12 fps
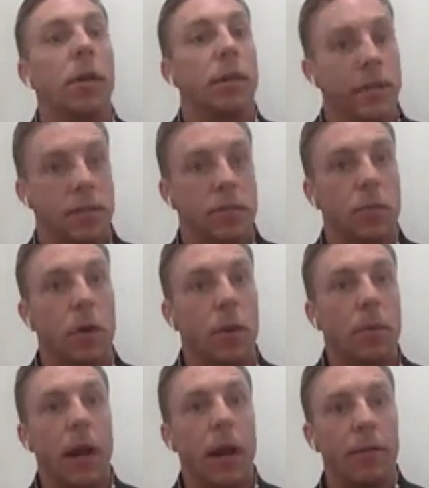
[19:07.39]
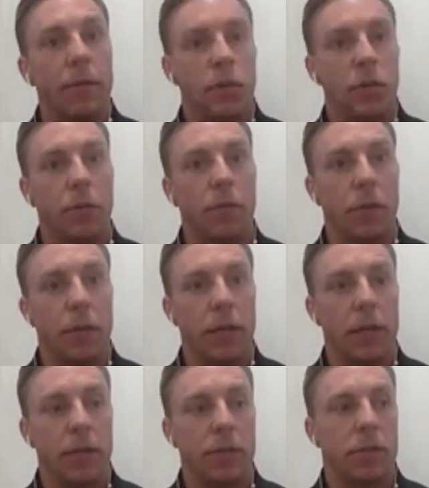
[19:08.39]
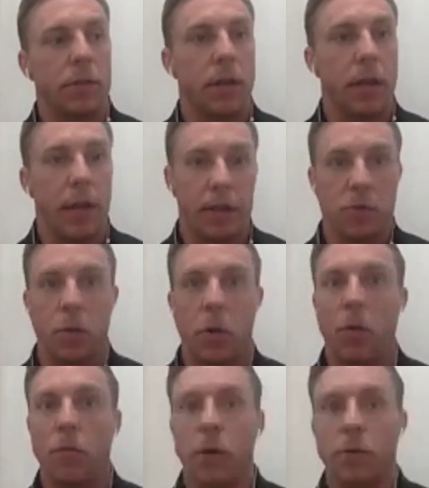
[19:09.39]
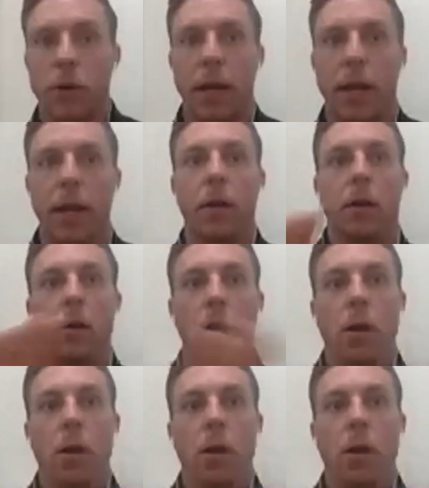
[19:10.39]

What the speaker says: this is what I'm going to have you do for these 8 to 12 weeks right here.